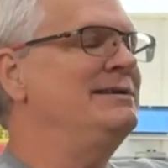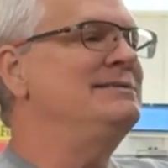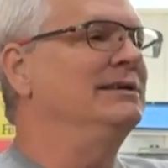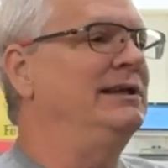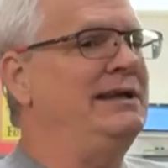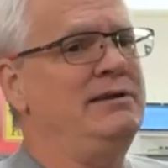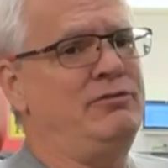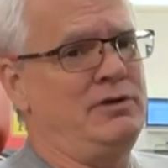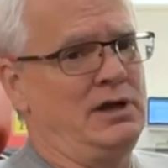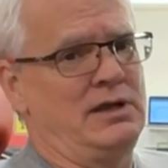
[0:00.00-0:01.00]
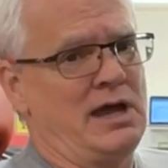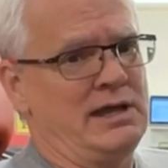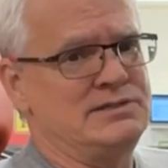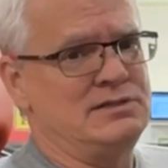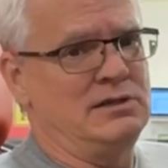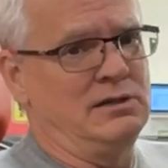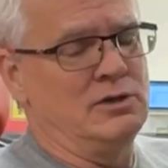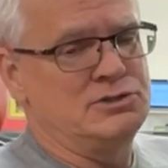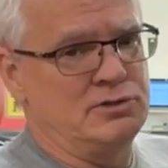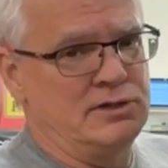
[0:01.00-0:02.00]
to leave a nice
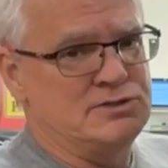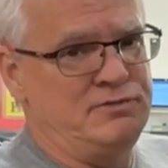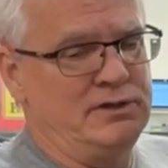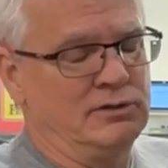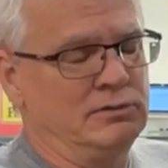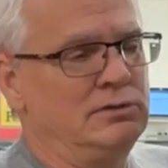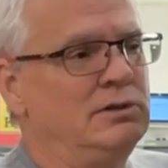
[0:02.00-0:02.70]
luxurious feel.